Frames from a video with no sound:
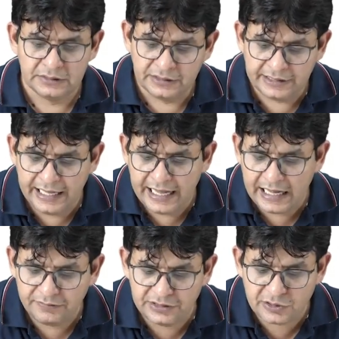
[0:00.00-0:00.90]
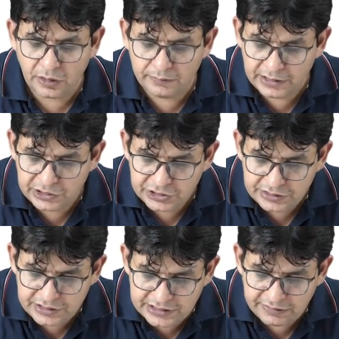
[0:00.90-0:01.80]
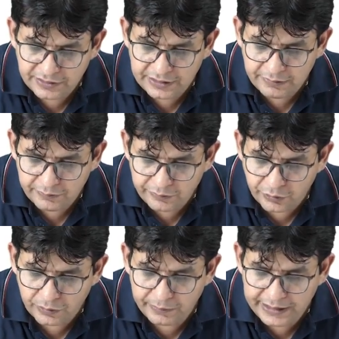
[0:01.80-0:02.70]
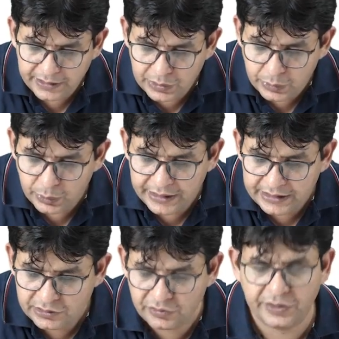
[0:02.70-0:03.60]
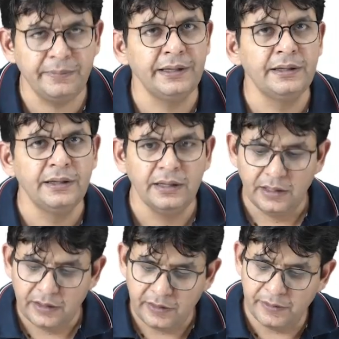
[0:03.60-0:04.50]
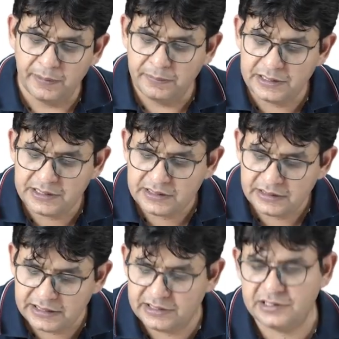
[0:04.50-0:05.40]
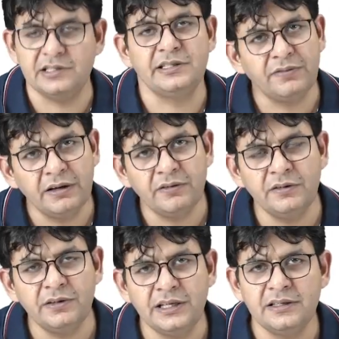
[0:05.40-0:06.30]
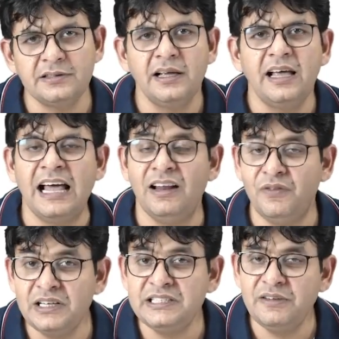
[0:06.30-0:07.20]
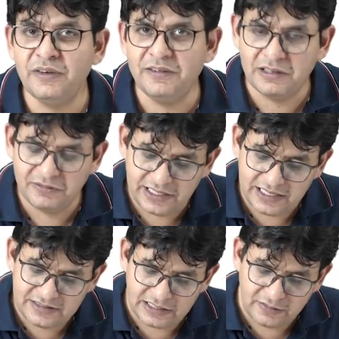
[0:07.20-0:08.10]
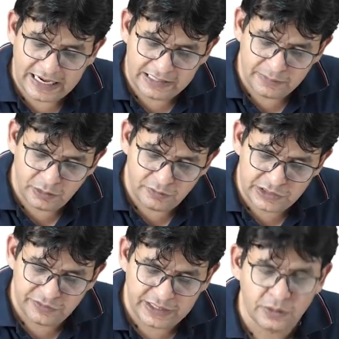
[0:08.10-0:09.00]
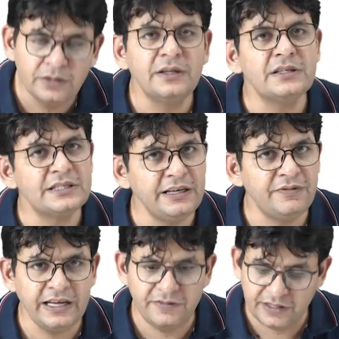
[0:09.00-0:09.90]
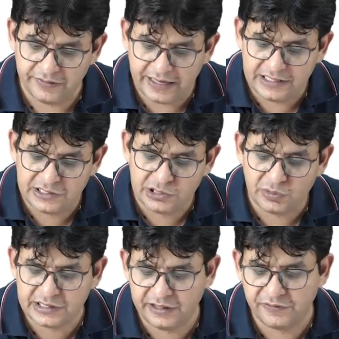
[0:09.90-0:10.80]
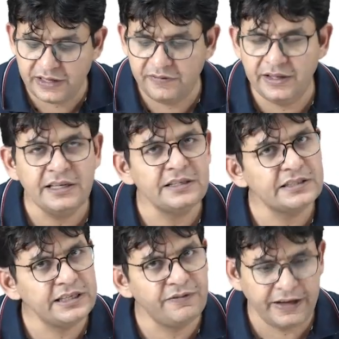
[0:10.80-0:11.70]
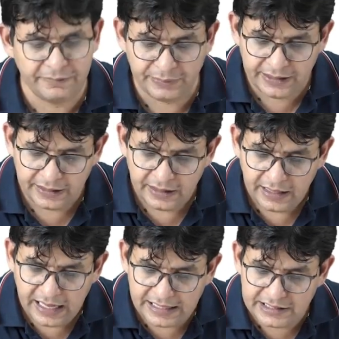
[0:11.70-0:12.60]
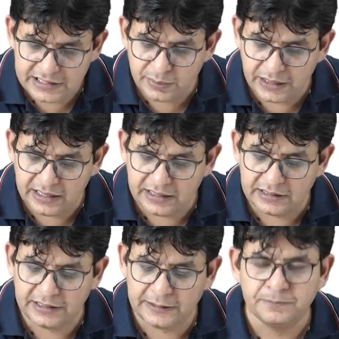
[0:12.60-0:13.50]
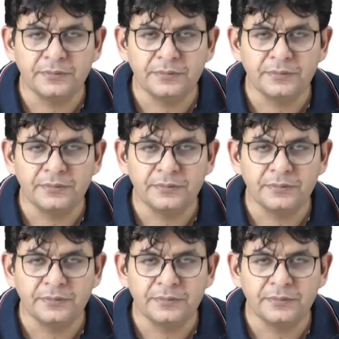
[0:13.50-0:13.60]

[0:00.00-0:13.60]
they have this combination C1, 4B, 2A, 3B. Remember this, that this is C5 convertase. And if it is C5 convertase, it will act upon which fellow? C5. Divide this into a C5A, C5B. And this particular thing,